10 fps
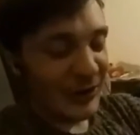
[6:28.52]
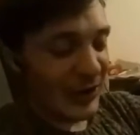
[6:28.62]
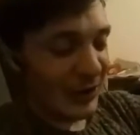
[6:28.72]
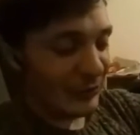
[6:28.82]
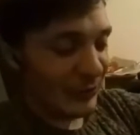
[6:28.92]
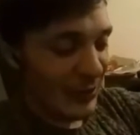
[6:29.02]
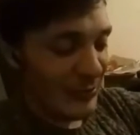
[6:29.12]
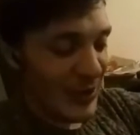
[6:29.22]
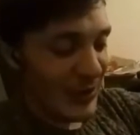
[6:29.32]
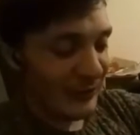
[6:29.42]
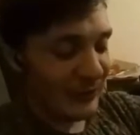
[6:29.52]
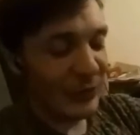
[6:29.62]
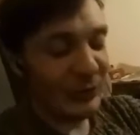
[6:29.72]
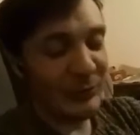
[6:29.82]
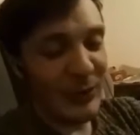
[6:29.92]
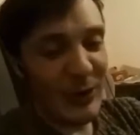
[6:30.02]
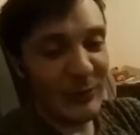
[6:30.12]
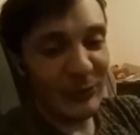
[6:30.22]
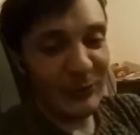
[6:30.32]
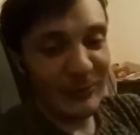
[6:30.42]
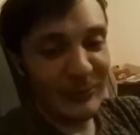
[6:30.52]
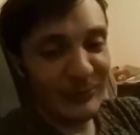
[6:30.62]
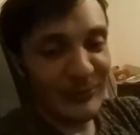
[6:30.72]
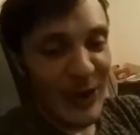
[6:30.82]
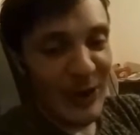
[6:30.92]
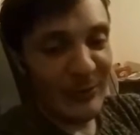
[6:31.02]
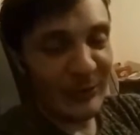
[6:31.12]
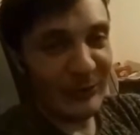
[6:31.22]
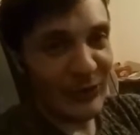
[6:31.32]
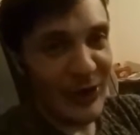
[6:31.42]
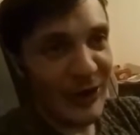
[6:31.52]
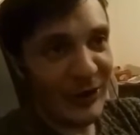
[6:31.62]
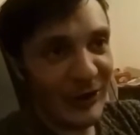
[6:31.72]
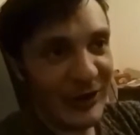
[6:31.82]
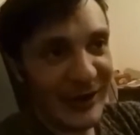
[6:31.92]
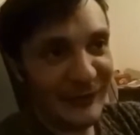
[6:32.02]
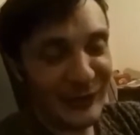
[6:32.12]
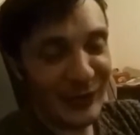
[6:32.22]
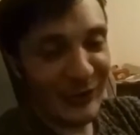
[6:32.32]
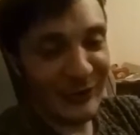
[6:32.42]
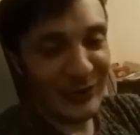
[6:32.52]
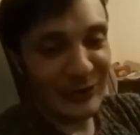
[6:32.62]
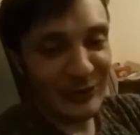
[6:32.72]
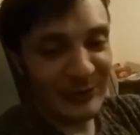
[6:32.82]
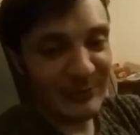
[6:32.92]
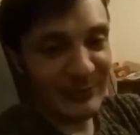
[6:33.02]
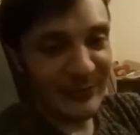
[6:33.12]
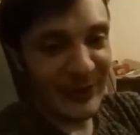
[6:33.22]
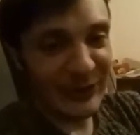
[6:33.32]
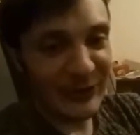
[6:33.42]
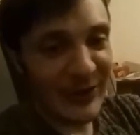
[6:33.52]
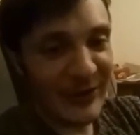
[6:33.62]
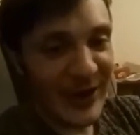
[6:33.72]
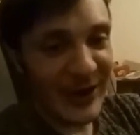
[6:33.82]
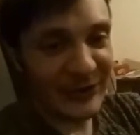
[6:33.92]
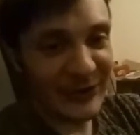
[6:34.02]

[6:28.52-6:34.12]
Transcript: Yeah, I grow a few herbals like lavender and things like that.